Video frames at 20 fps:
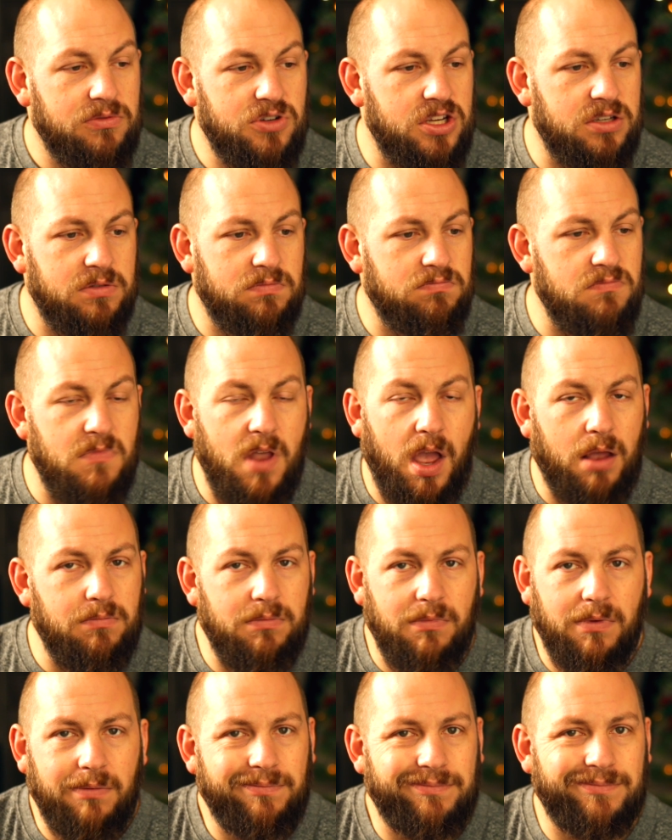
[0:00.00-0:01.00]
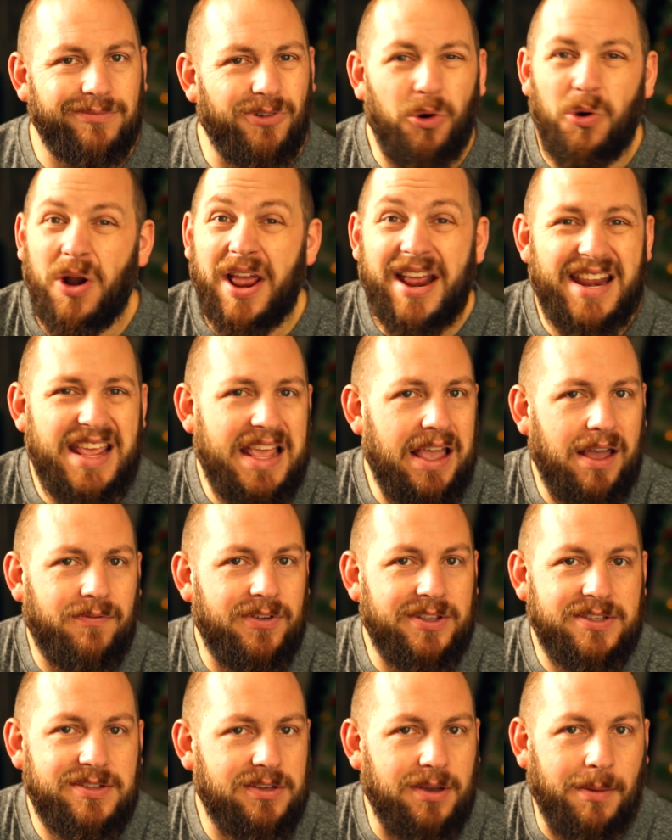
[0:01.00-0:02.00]
Just, or any of
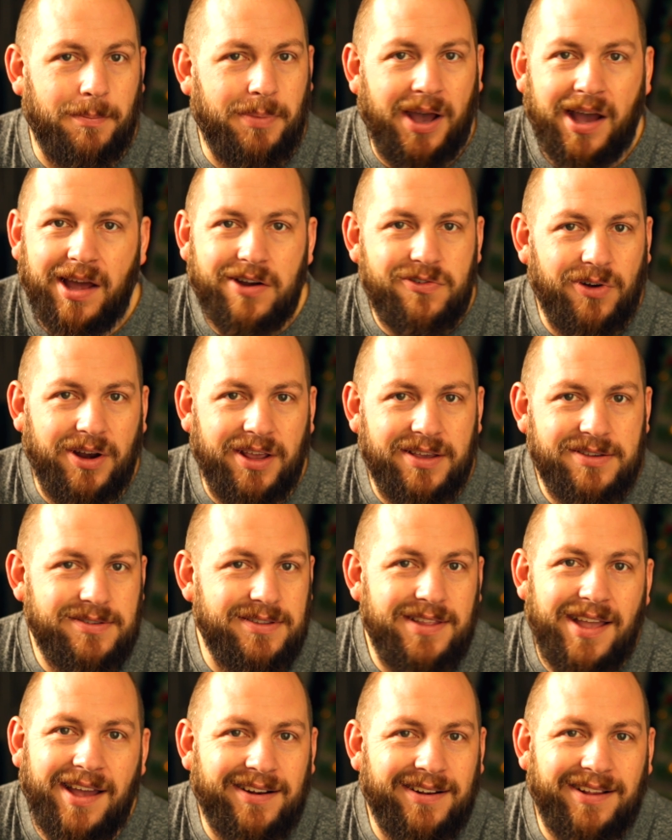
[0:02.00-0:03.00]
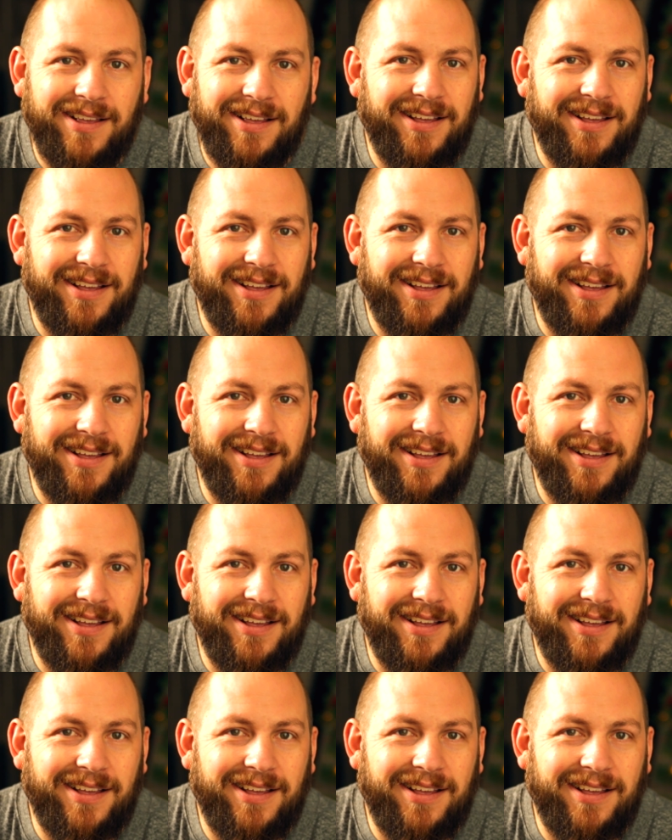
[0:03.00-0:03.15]
its compadres. None.